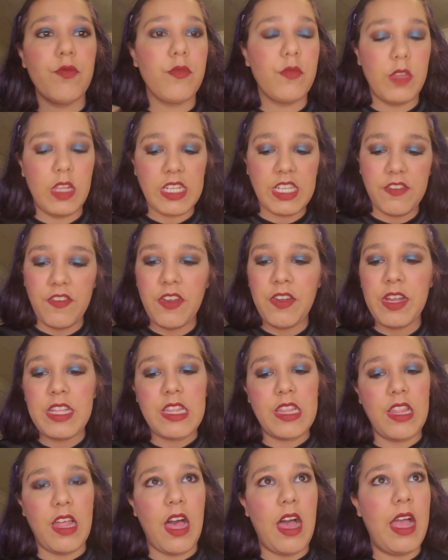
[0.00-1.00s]
It's very
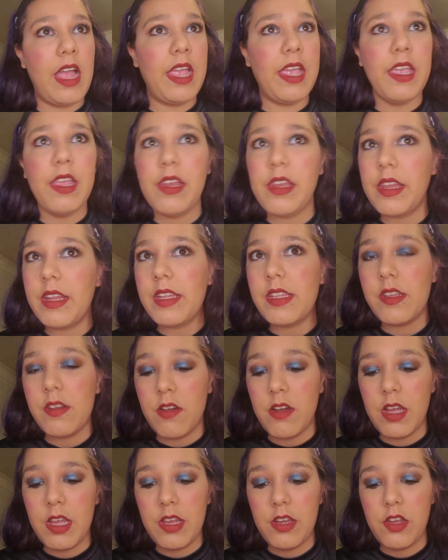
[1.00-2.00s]
light. It's
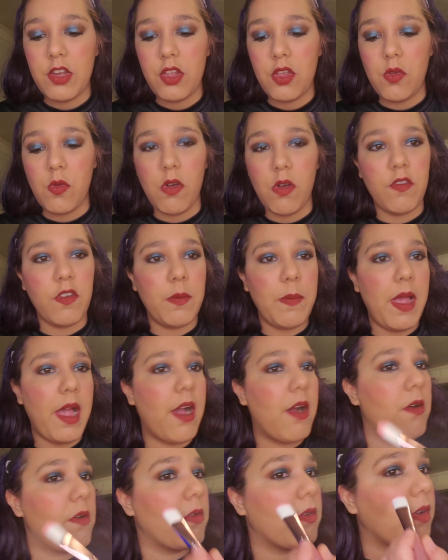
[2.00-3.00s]
not too
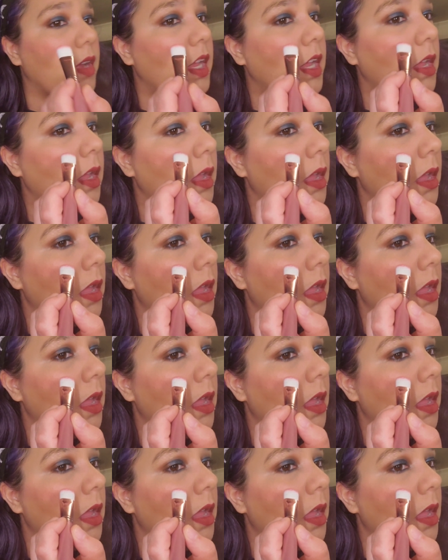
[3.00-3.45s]
overpowering.